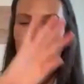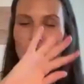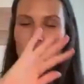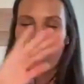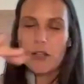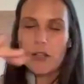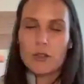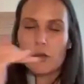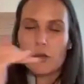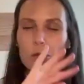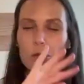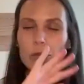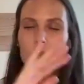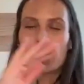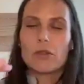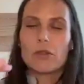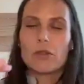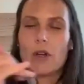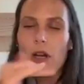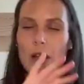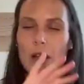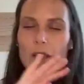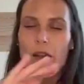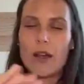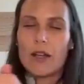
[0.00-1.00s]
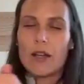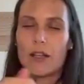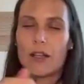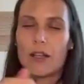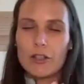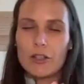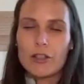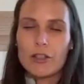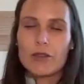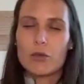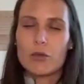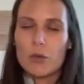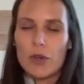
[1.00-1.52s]
and also other
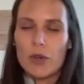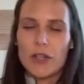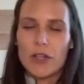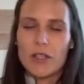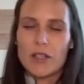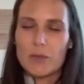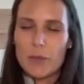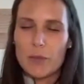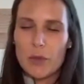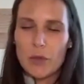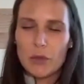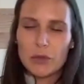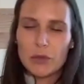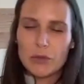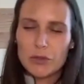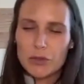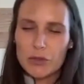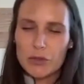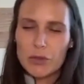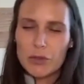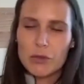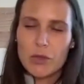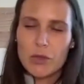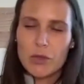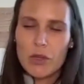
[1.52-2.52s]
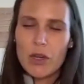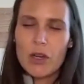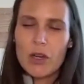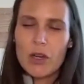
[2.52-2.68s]
energies you were exposed to.